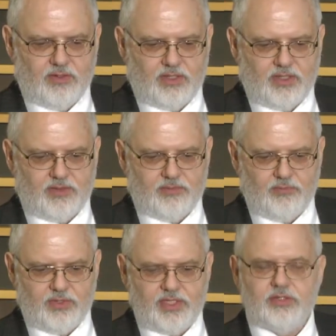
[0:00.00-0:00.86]

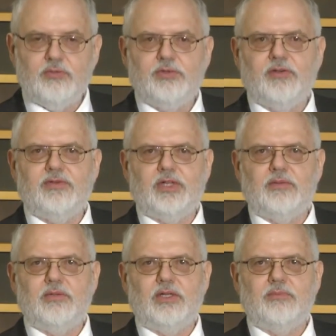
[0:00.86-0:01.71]
where they do
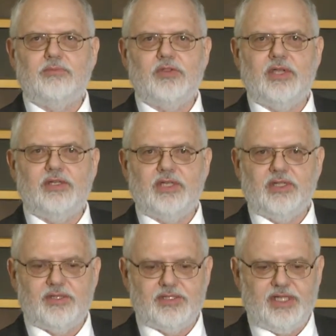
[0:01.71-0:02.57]
present
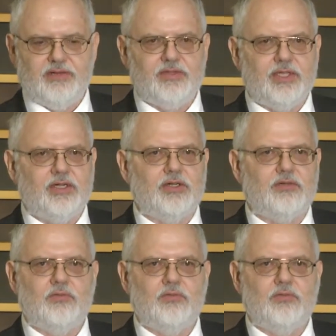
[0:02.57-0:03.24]
a state-of-the-art,